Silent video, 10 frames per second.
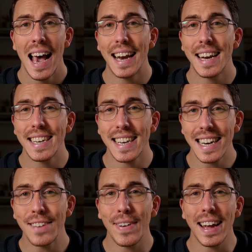and it's
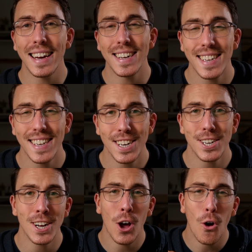leaving such
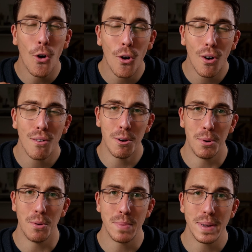a
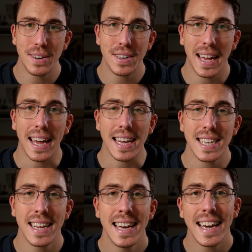horrible bitter
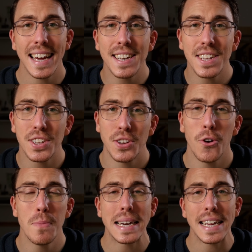taste in
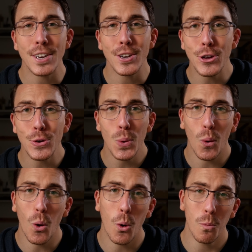so many new
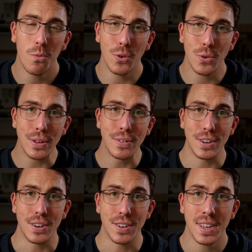hopeful
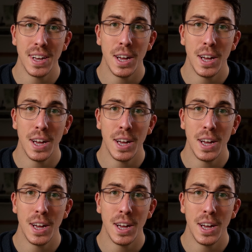users.